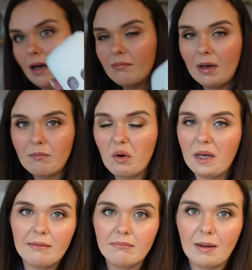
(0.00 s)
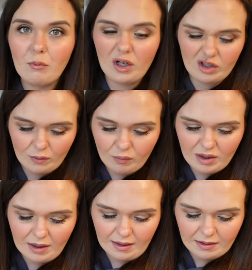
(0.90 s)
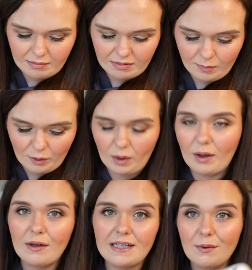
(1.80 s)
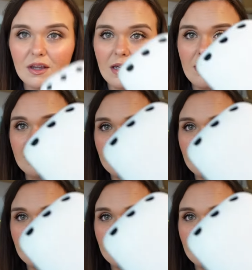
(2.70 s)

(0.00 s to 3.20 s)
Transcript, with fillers: I'm, I'm quite I'm quite chuffed with that, to be quite honest with you.